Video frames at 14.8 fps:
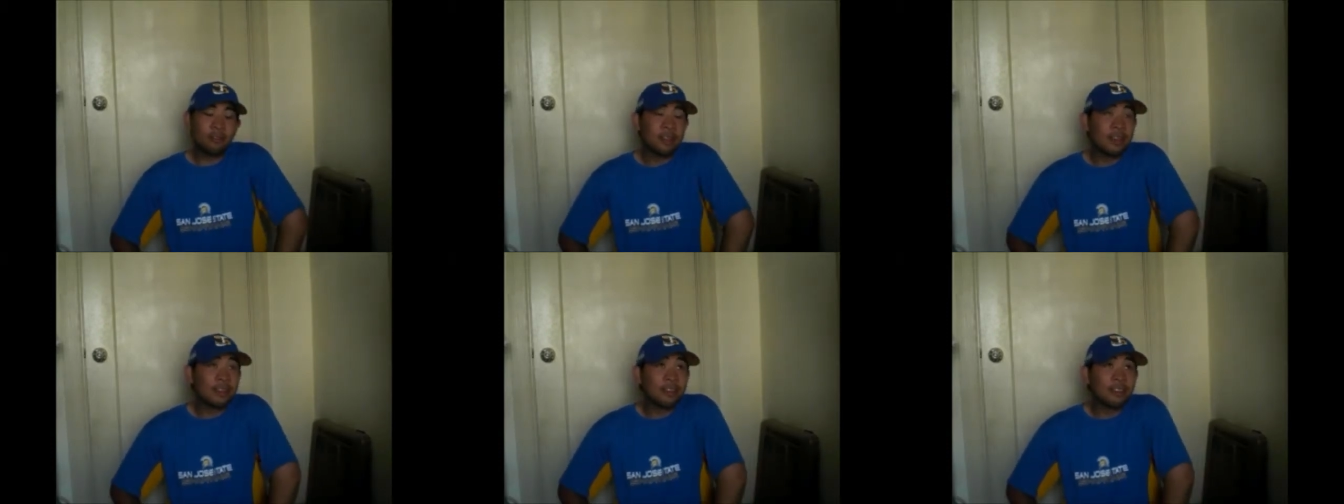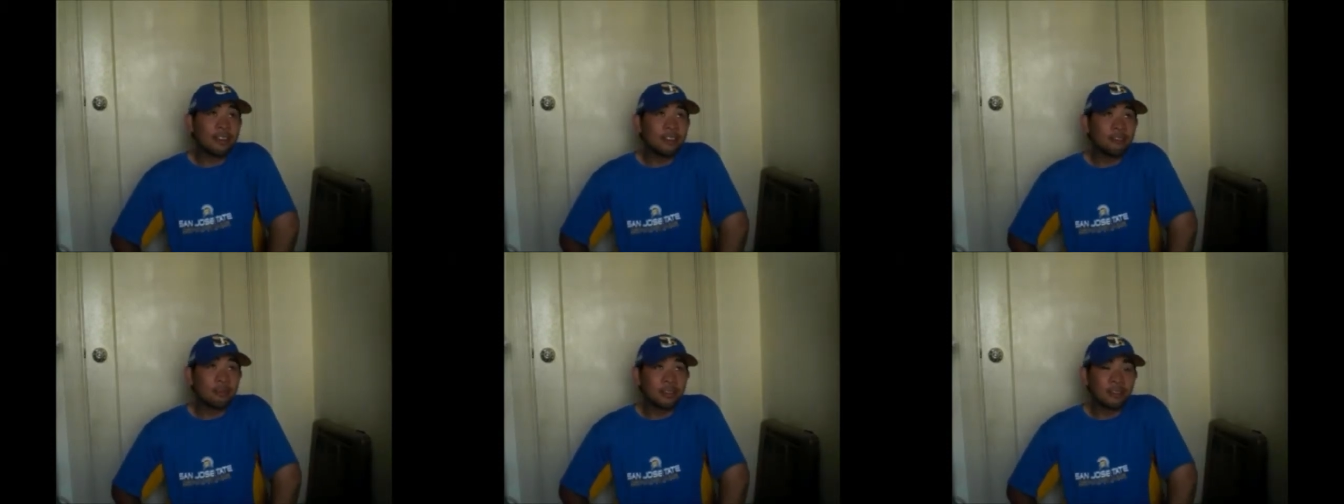
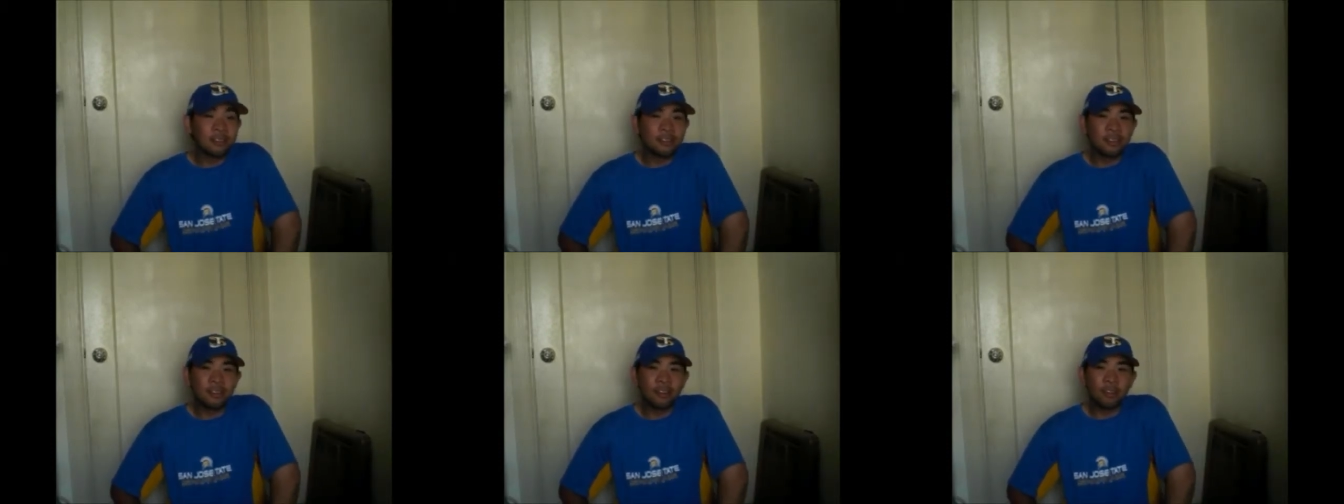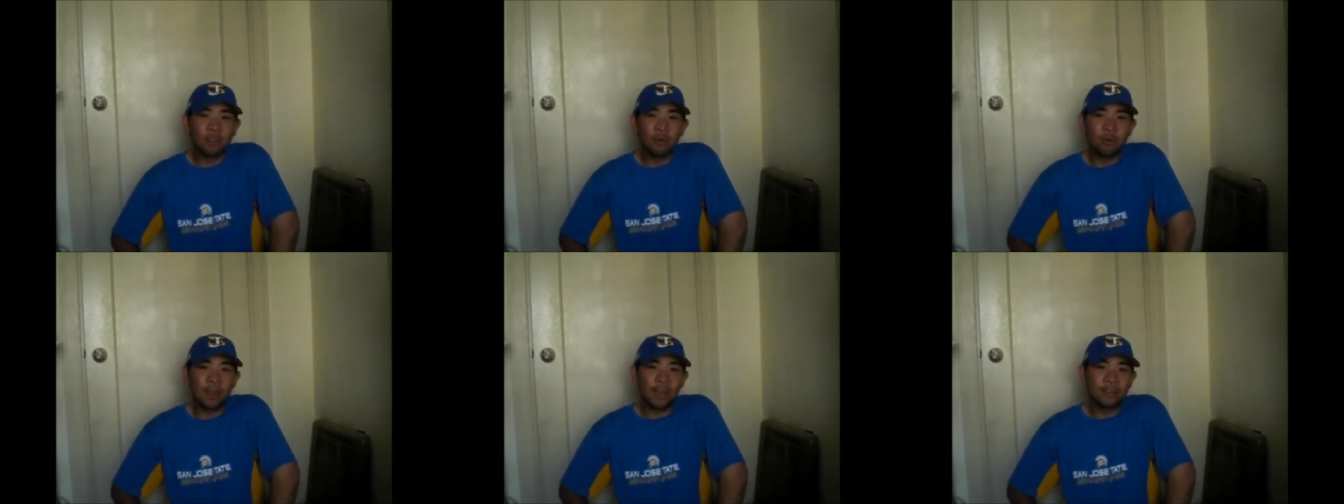headlines with this uh,
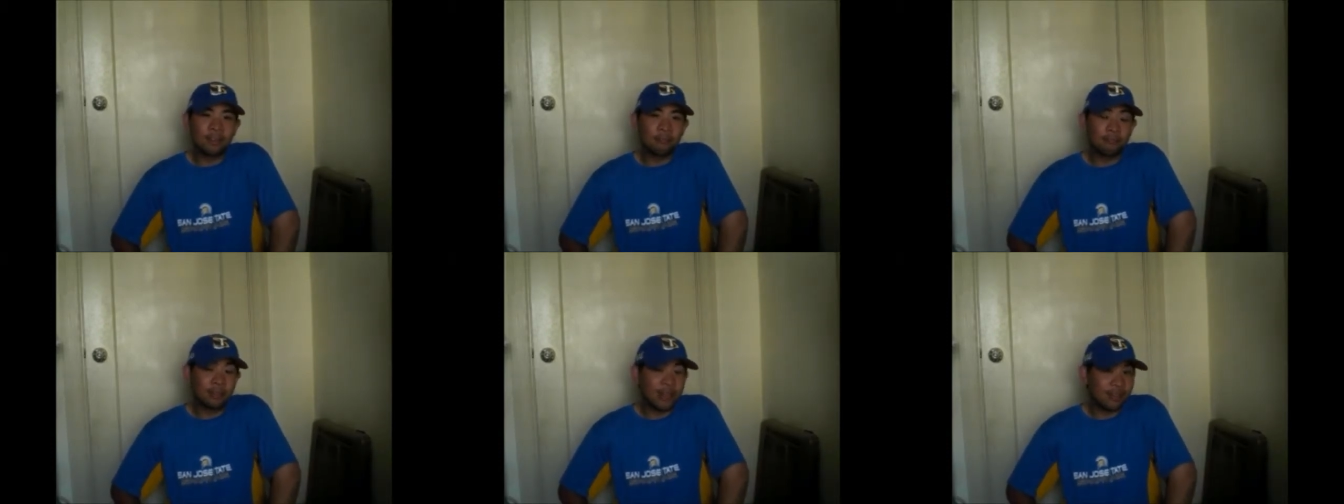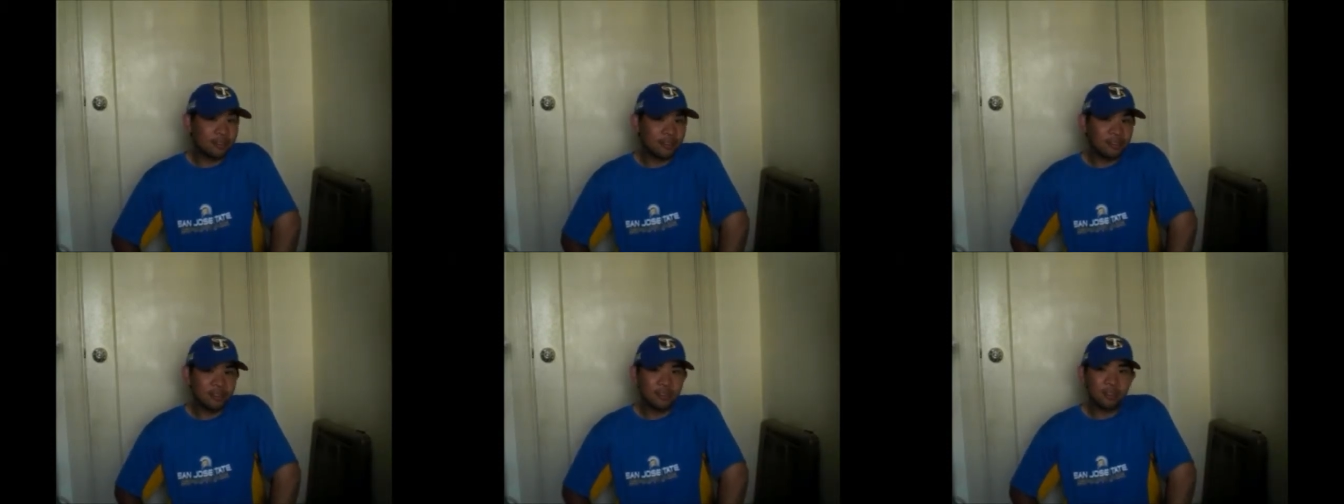the WAC last
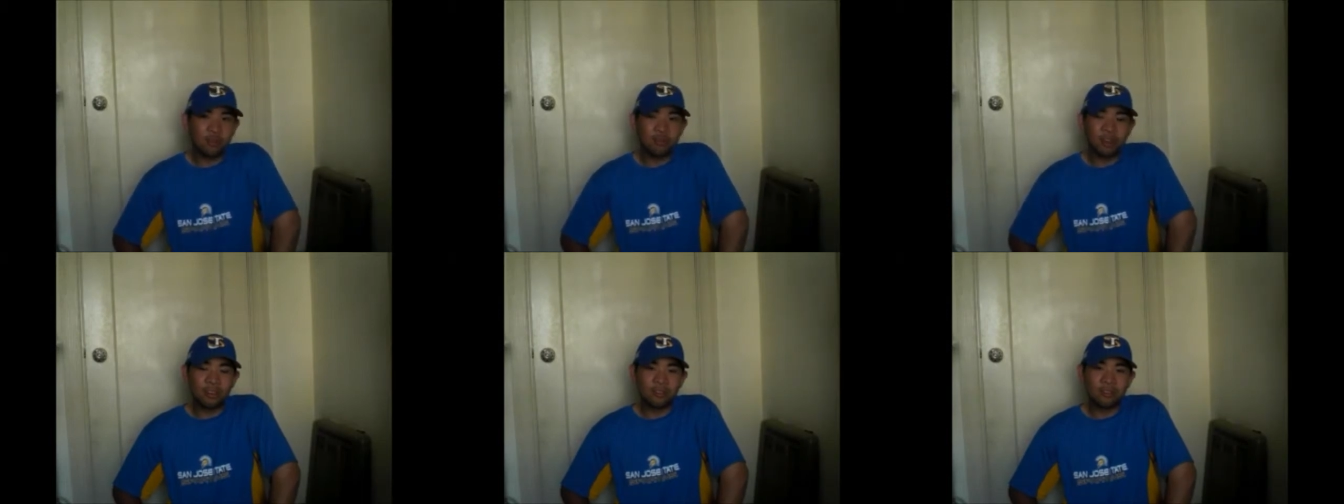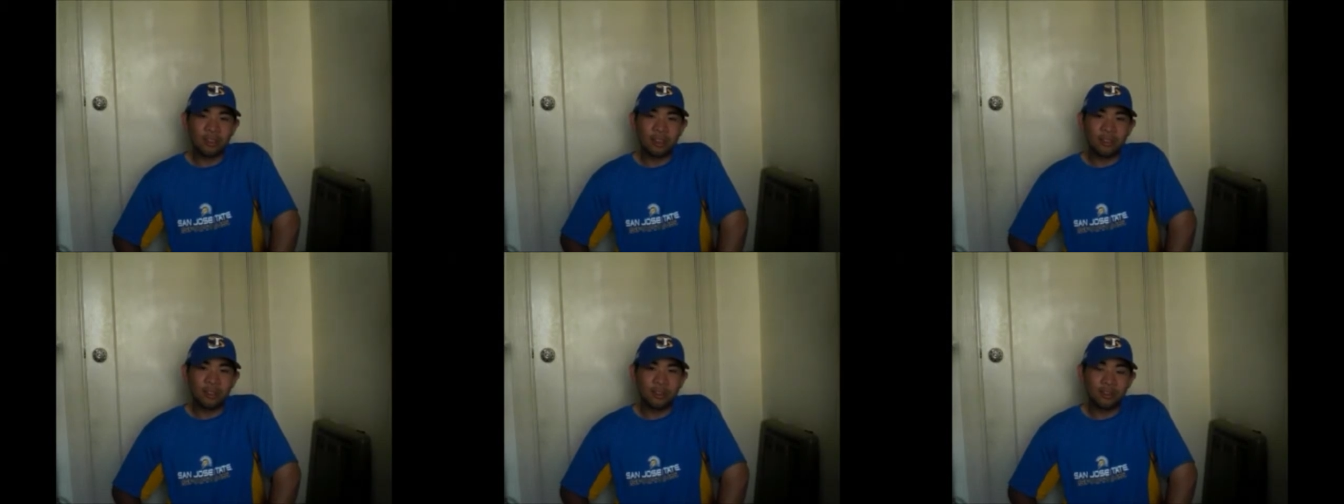season in the Western
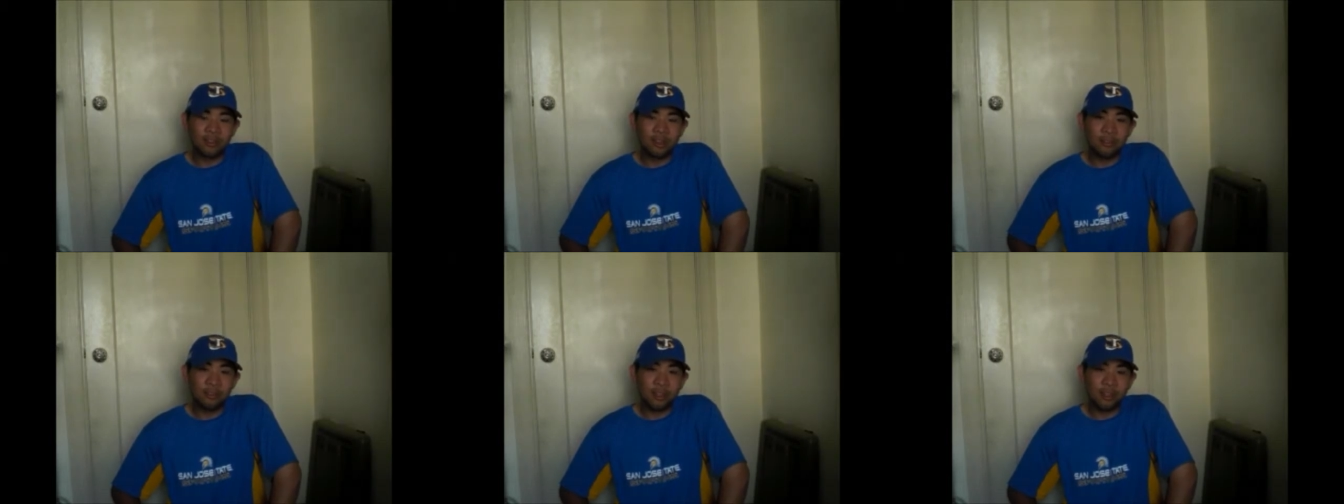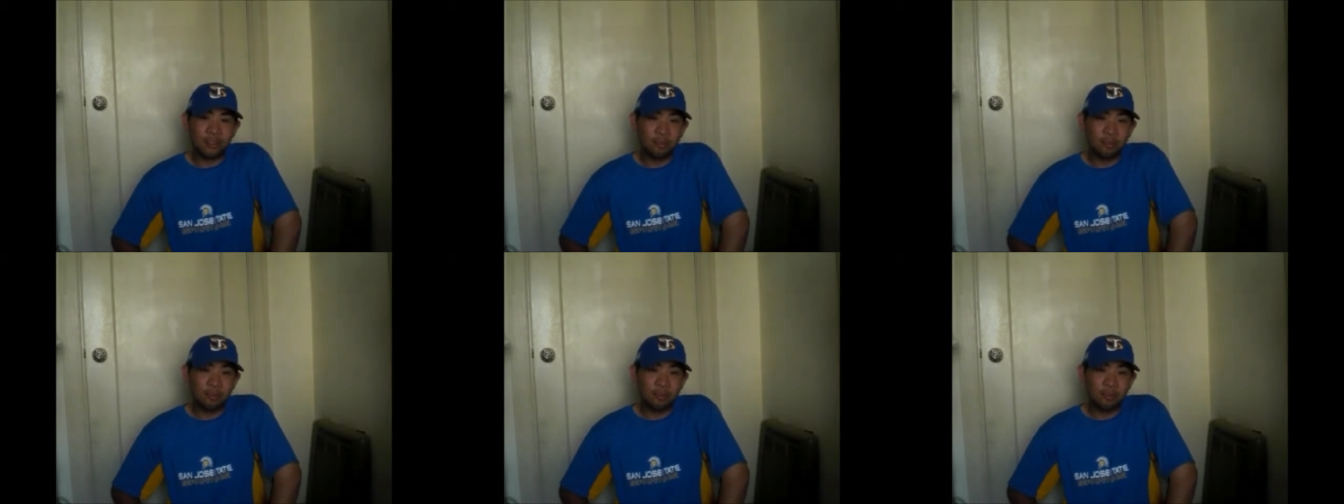Athletic Conference.